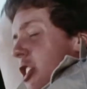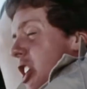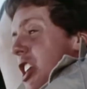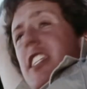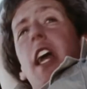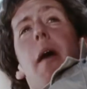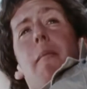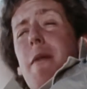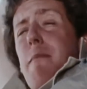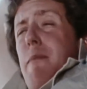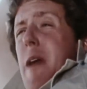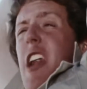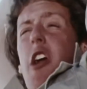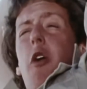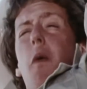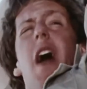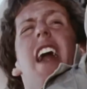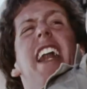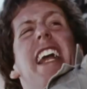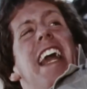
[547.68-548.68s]
She's got me beat
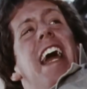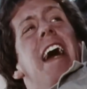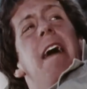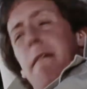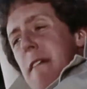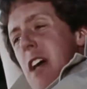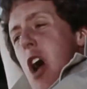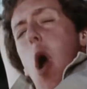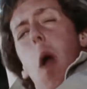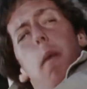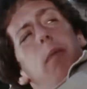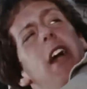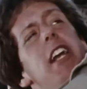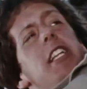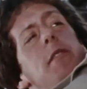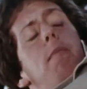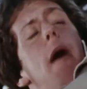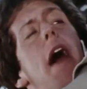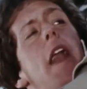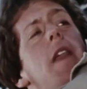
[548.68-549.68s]
already. Her
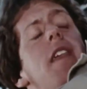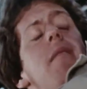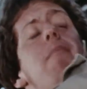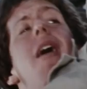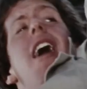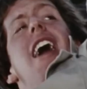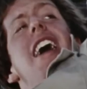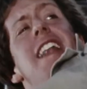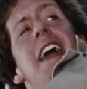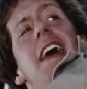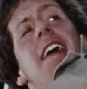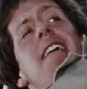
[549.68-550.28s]
plane's better than mine.